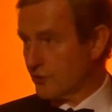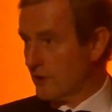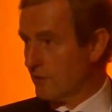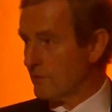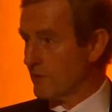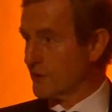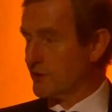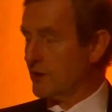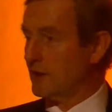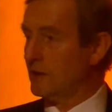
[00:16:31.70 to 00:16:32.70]
children were
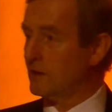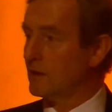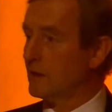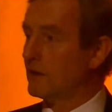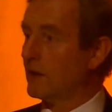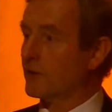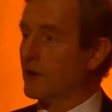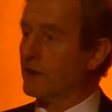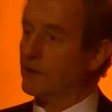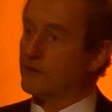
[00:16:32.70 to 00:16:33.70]
seen, not
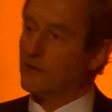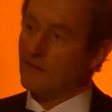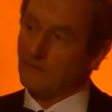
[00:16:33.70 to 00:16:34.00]
heard,